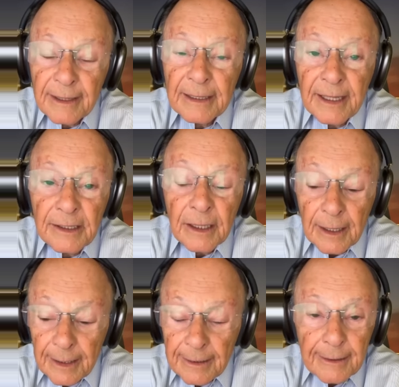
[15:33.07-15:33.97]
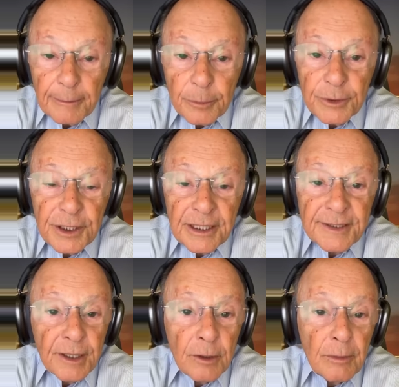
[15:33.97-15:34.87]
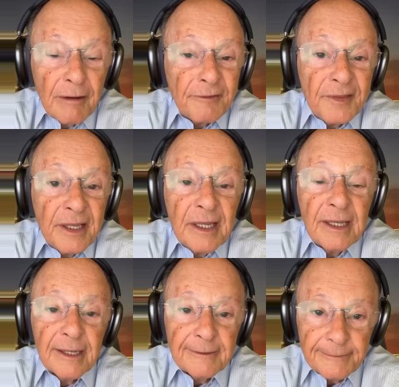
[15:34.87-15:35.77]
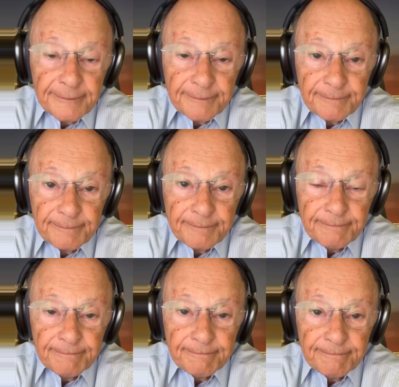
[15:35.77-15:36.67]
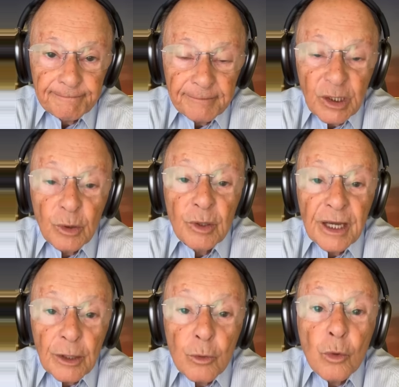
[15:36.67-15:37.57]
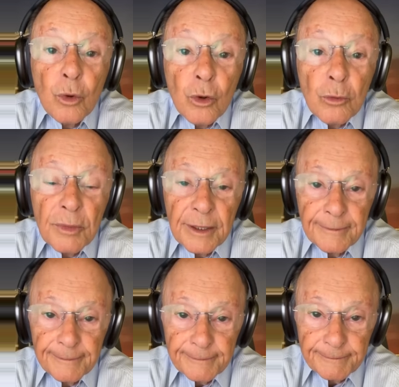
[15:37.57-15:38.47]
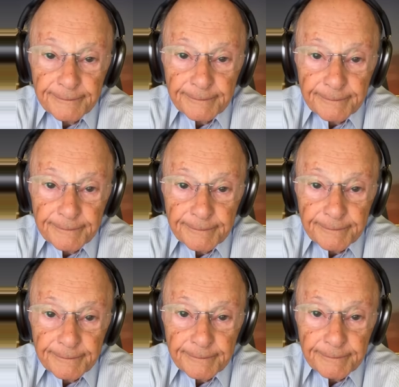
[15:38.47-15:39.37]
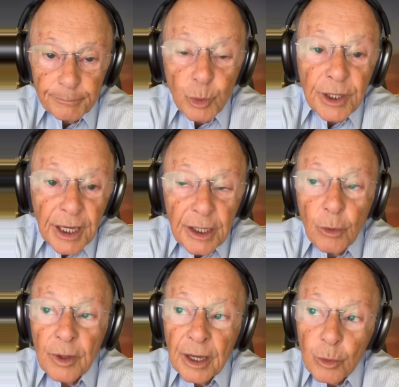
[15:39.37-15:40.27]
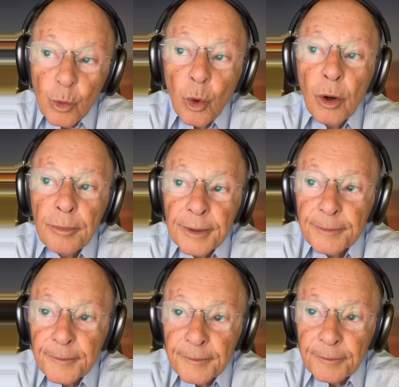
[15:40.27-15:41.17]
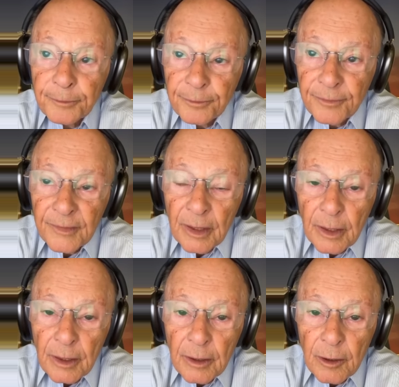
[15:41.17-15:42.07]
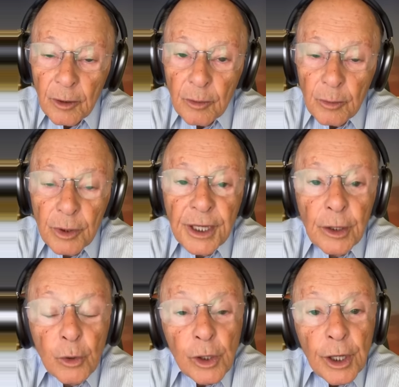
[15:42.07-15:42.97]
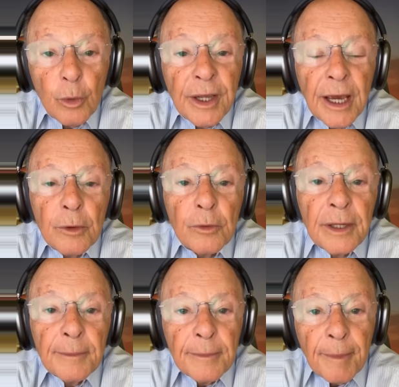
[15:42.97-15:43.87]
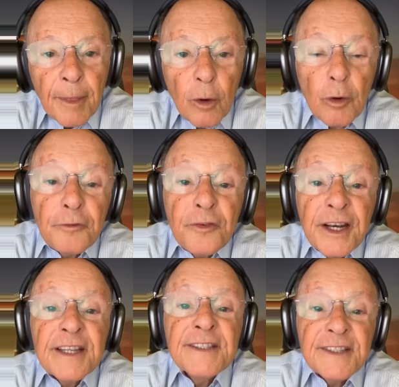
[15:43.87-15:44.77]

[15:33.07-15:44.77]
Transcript: but we'll give your maidservant a male child. It could be a daughter. No, I want a male child. Why? Why do I want a male child?